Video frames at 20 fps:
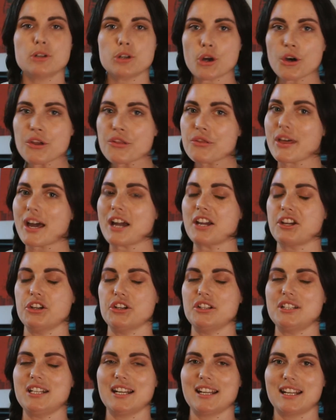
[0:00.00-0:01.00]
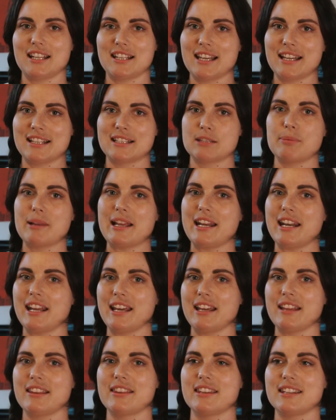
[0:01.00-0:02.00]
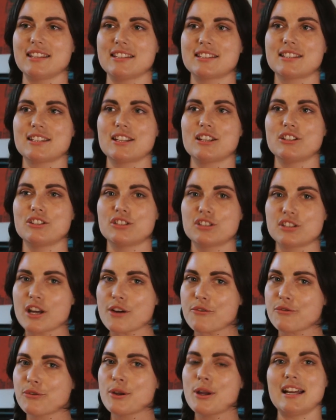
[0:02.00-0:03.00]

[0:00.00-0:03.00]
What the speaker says: not that good at explaining this stuff,